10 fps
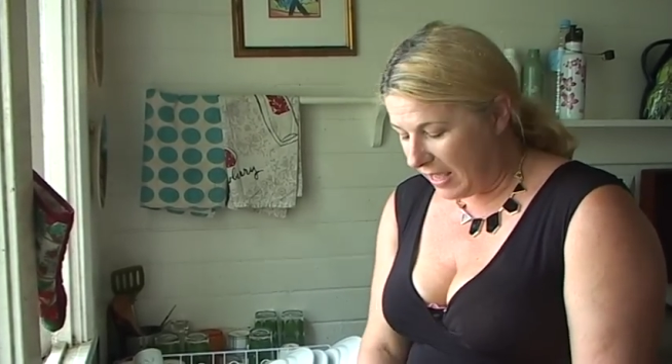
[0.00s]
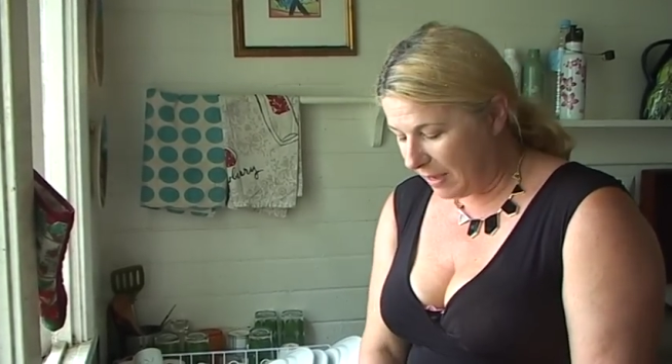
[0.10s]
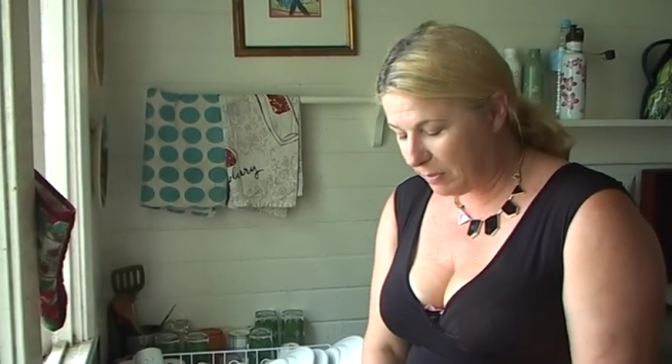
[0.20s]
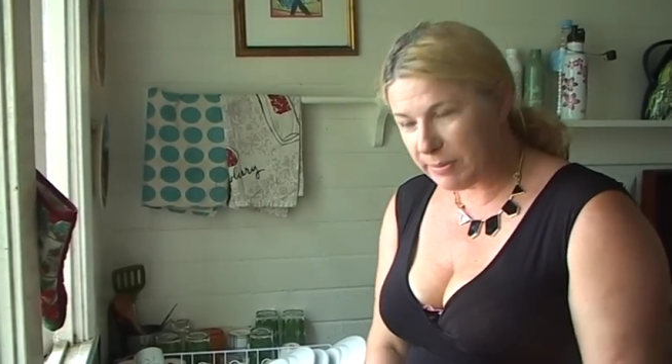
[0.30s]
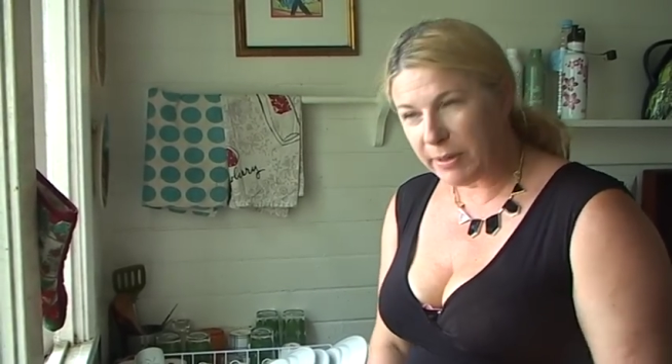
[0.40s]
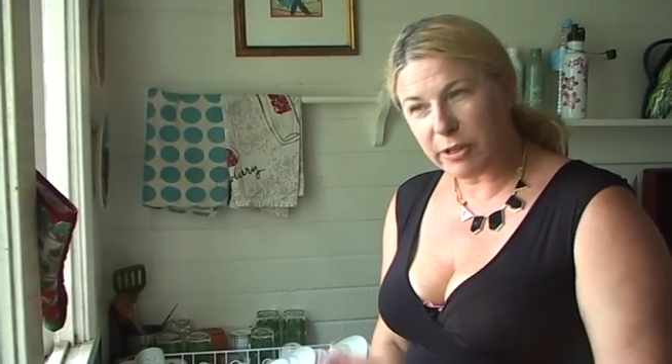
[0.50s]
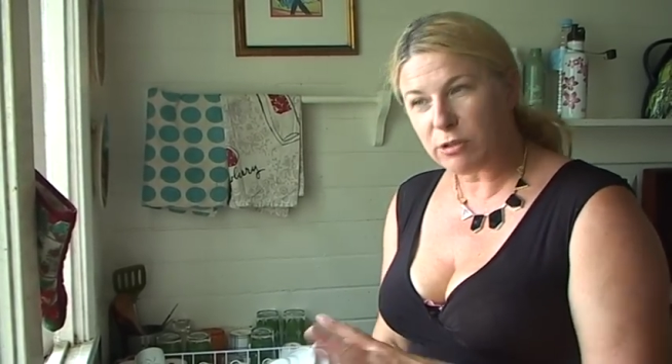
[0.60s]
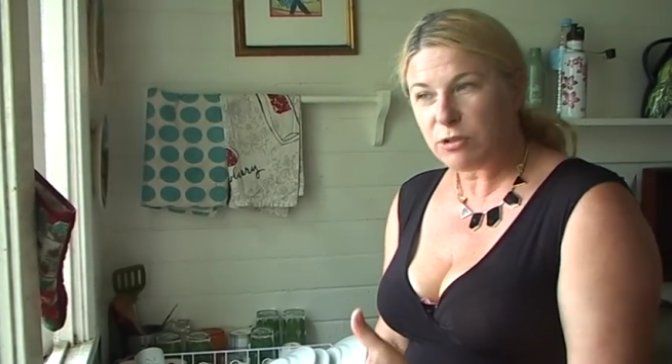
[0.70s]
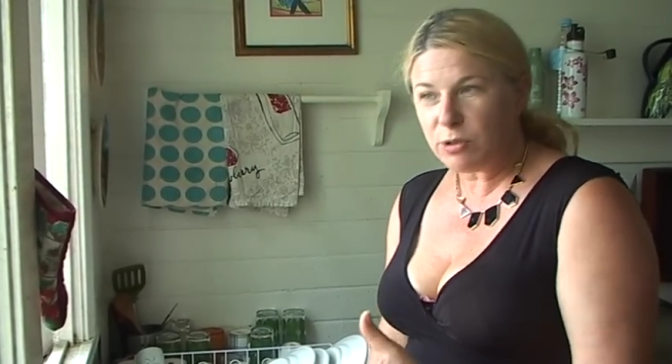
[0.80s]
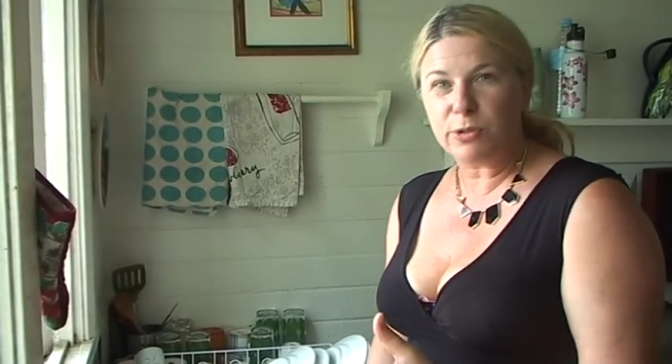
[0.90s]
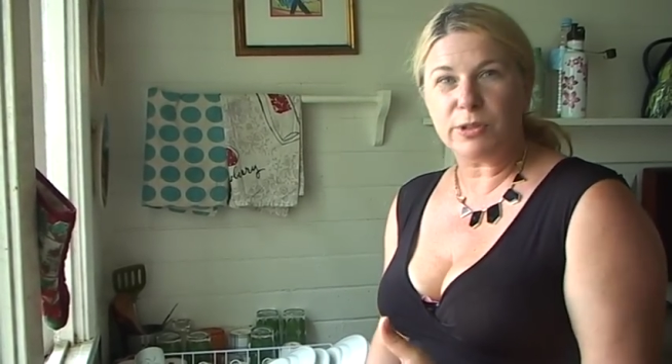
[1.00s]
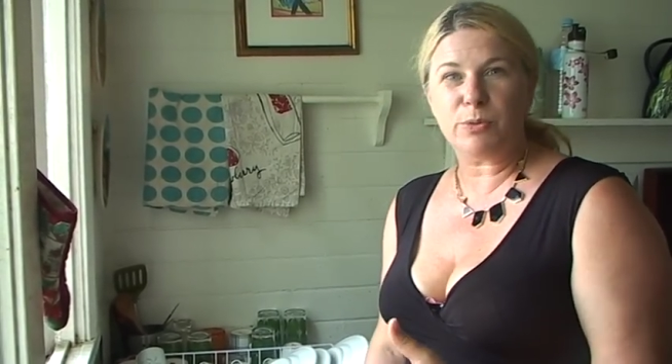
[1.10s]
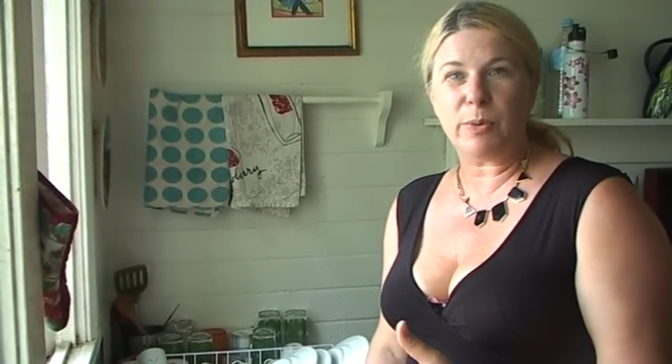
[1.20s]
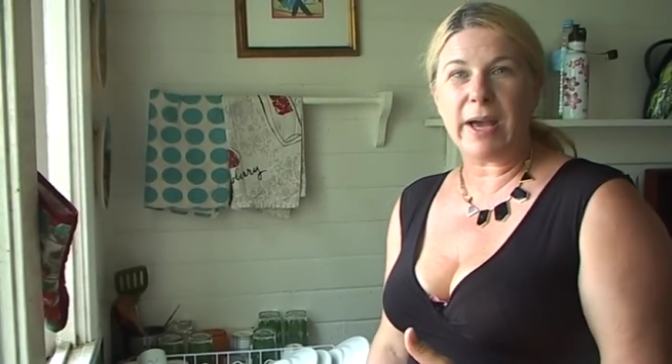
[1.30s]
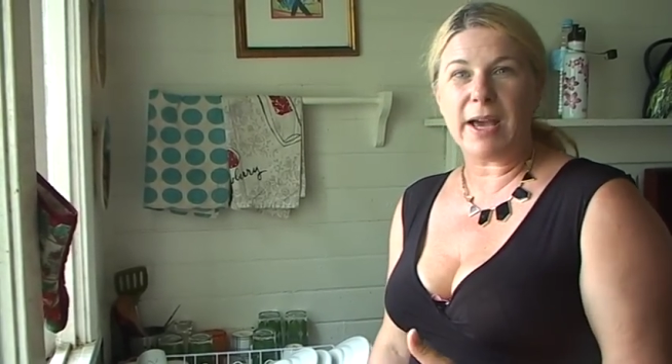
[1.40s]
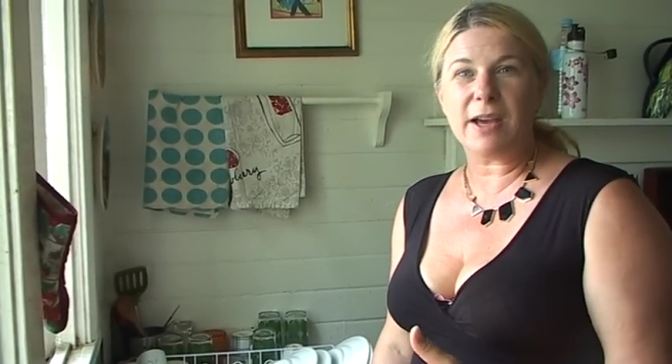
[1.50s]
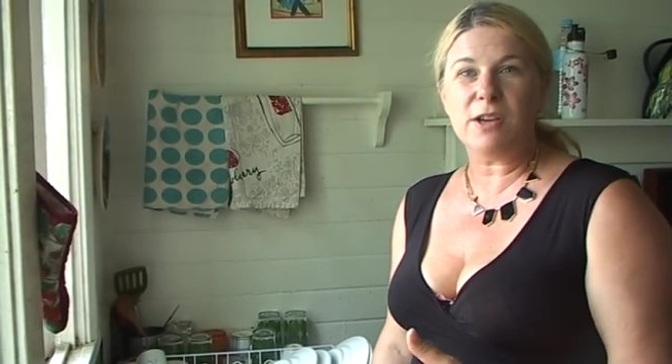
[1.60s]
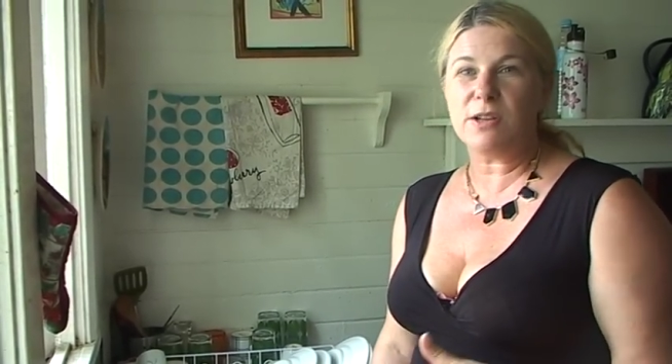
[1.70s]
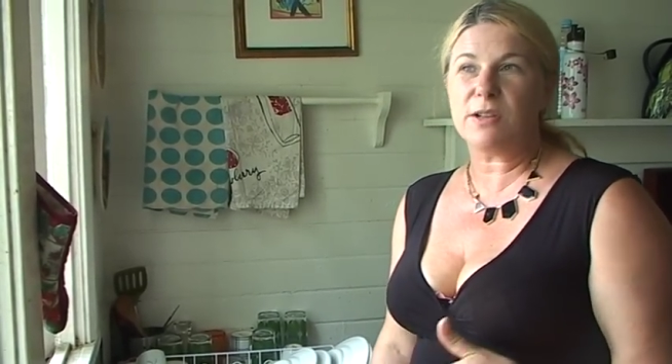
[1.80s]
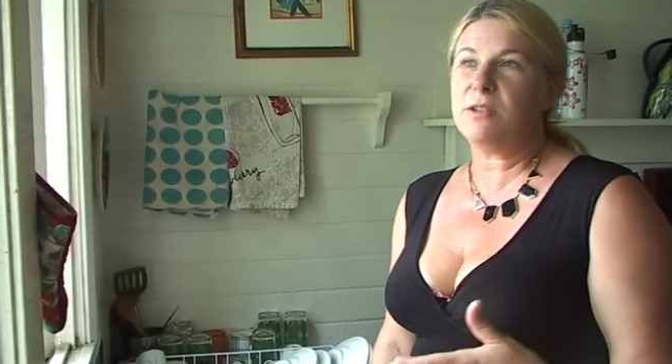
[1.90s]
It was one of those stores where
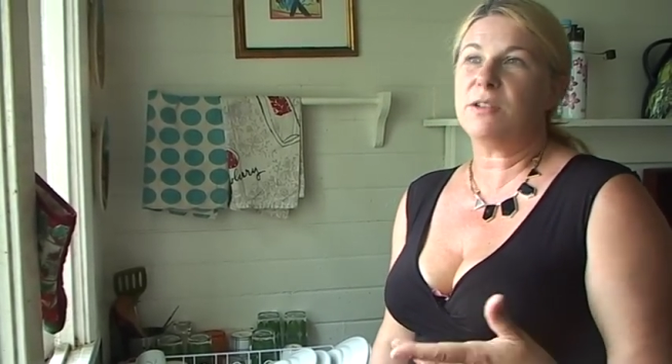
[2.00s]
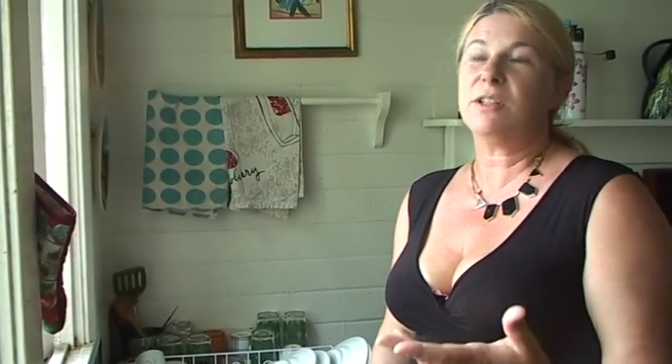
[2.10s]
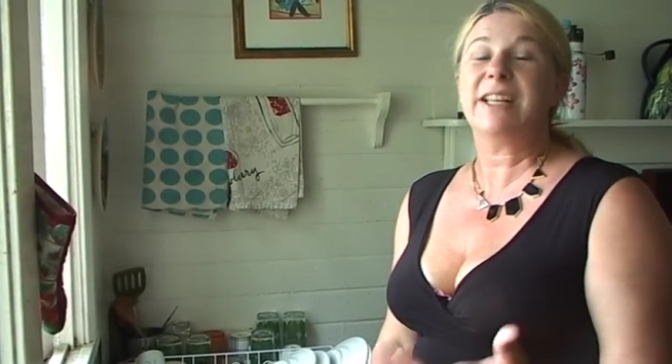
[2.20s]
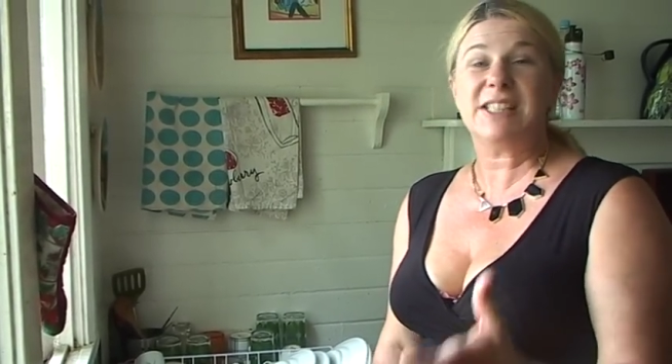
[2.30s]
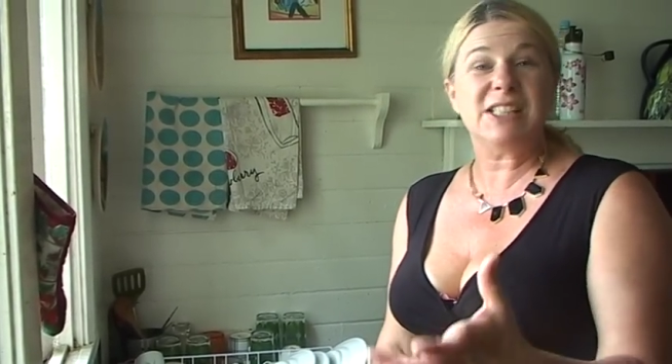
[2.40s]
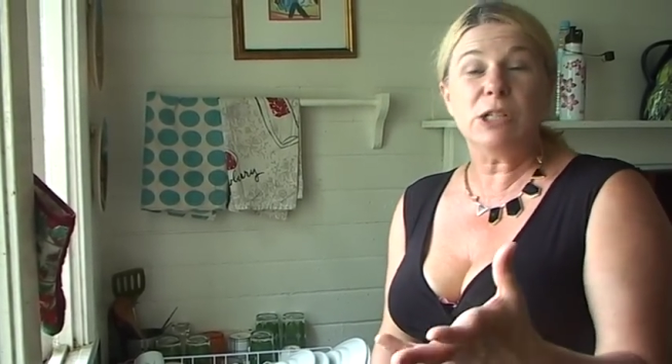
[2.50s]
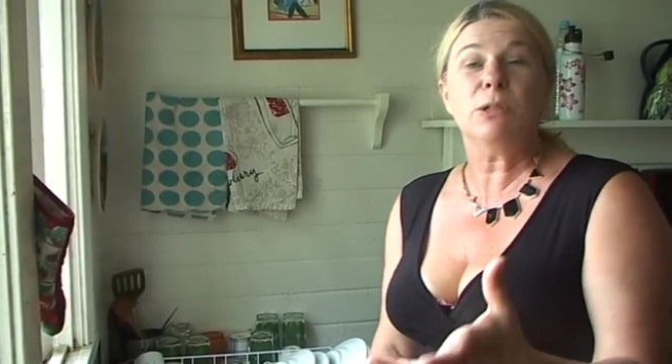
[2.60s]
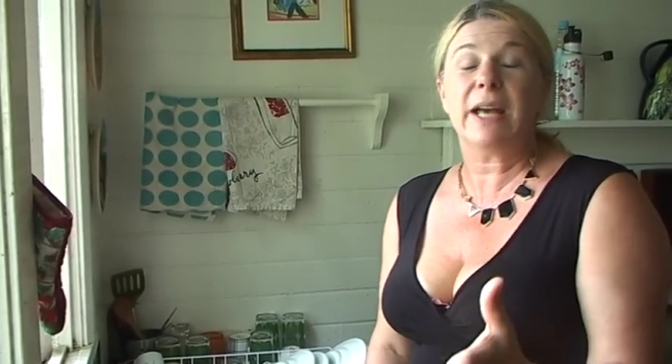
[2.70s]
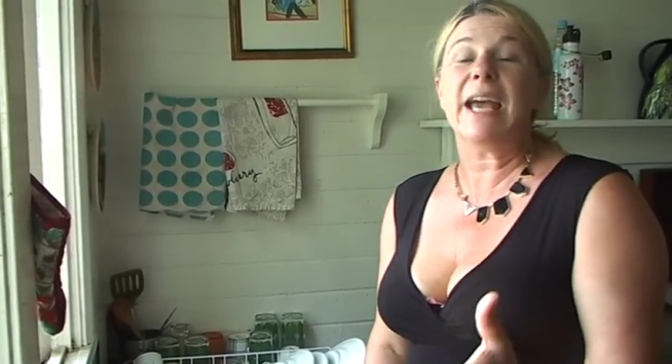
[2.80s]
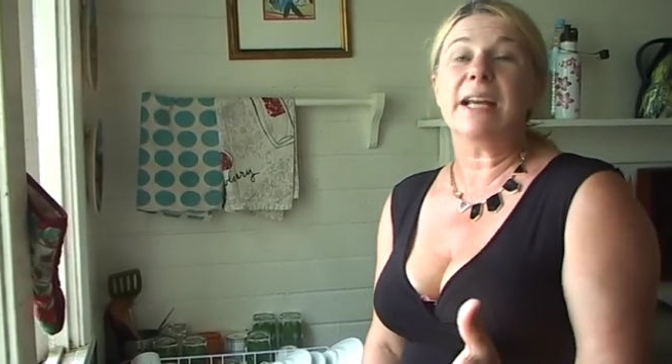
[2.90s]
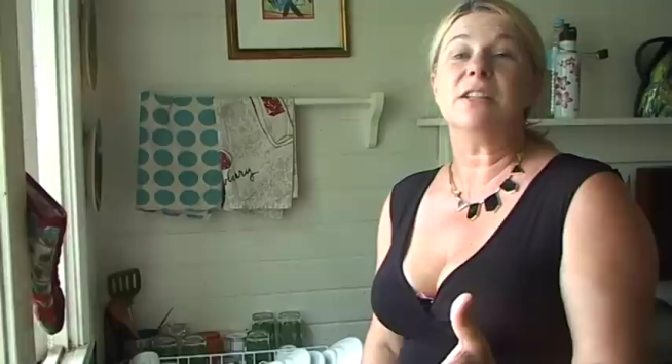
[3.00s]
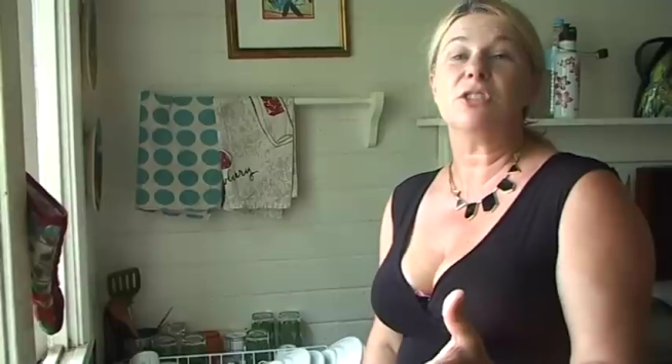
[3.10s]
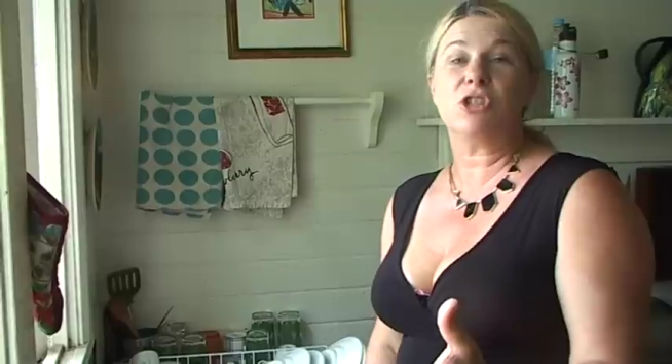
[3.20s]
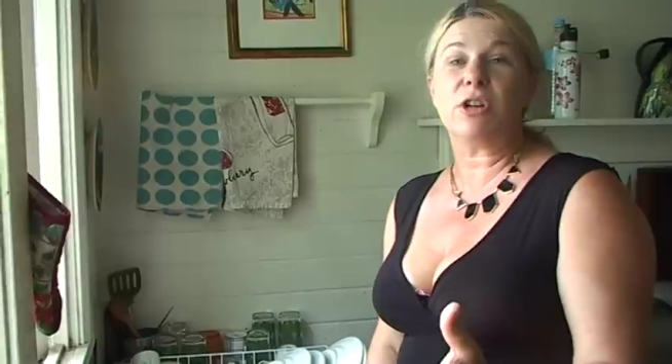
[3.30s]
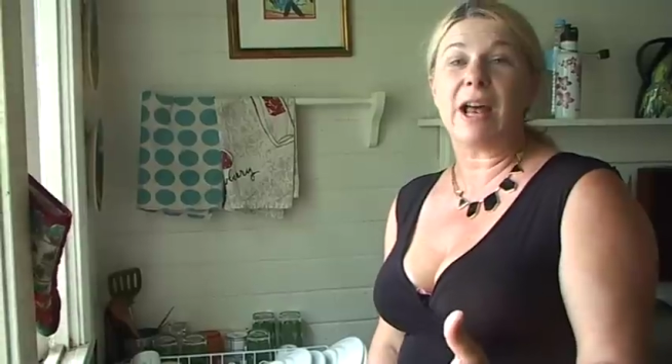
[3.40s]
you could still get